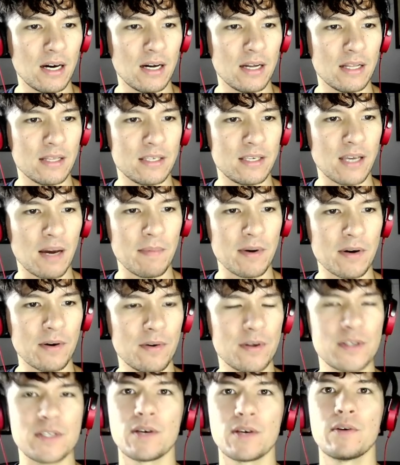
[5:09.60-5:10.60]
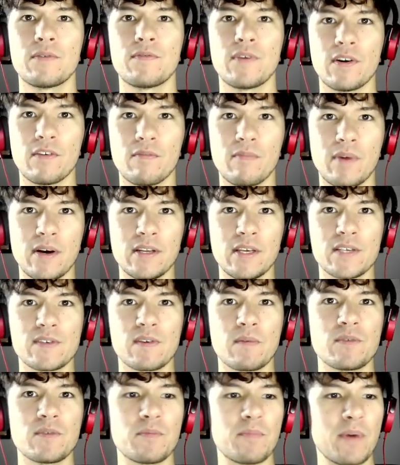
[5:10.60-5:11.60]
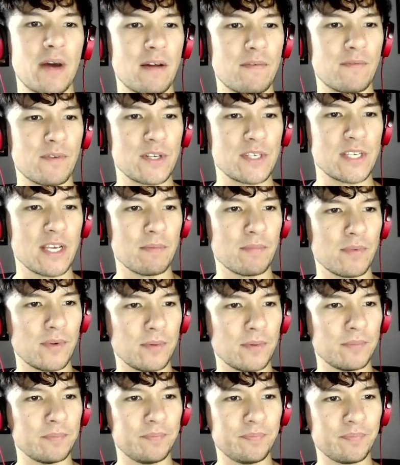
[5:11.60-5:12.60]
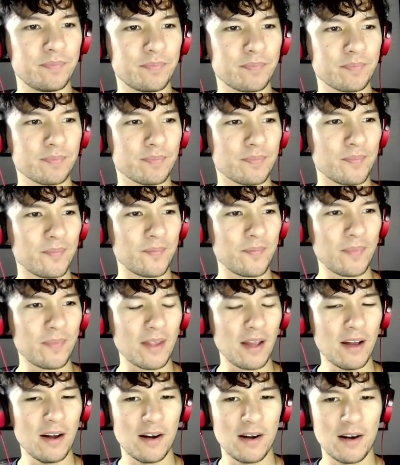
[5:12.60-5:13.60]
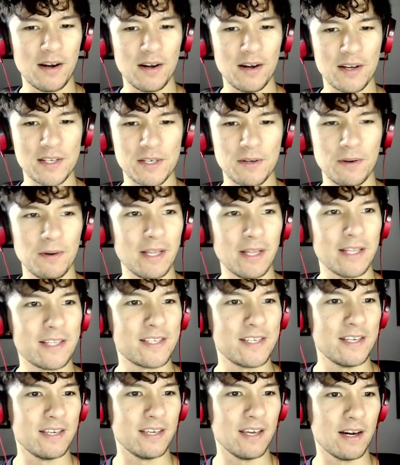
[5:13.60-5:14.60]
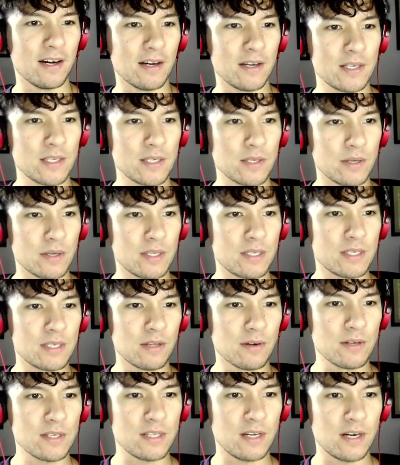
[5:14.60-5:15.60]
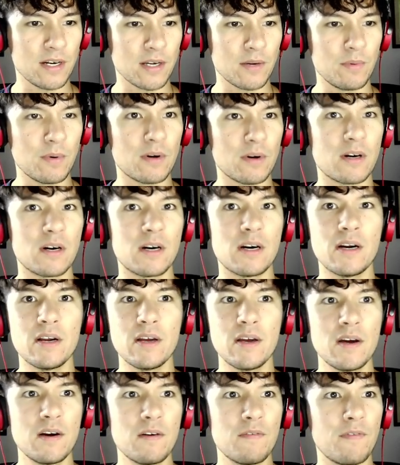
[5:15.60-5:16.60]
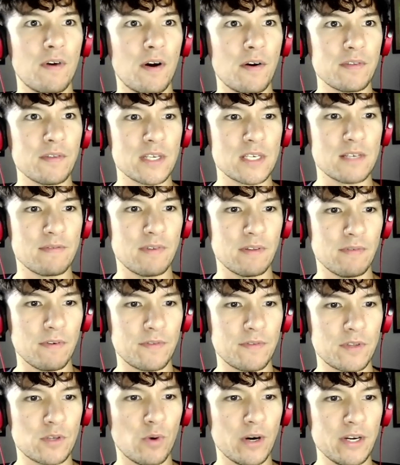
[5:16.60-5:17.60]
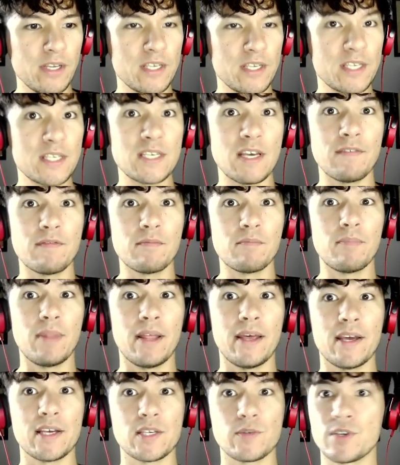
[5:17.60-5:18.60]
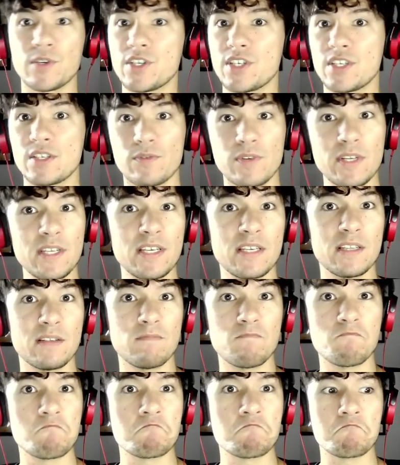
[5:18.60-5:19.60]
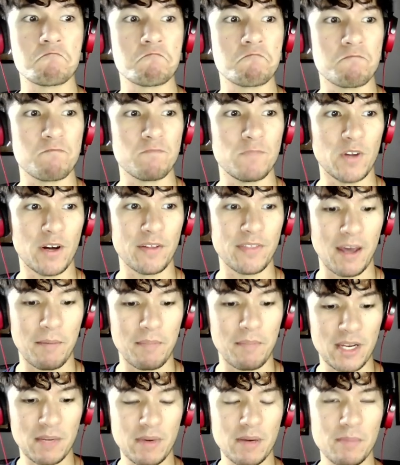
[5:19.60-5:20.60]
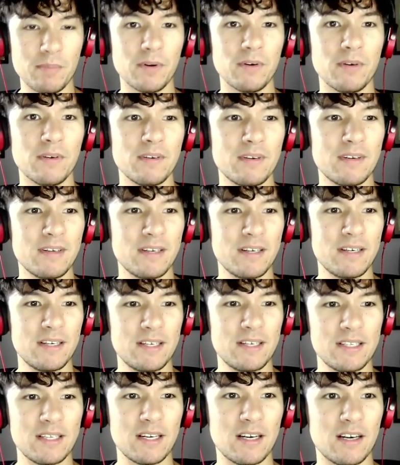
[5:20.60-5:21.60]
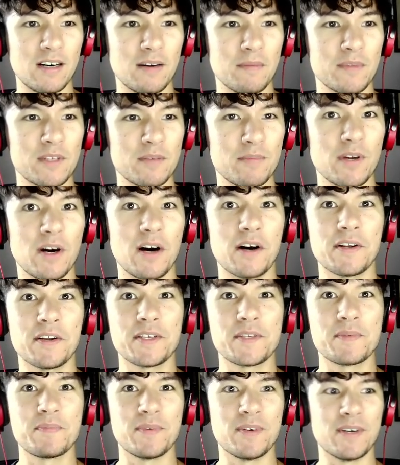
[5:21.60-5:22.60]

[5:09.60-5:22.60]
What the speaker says: Yamaro is a good friend of mine. He's from Japan, for example. So let's see. Yeah, so it looks like we are starting this event with 27 players, which is really not that many people, to be honest. But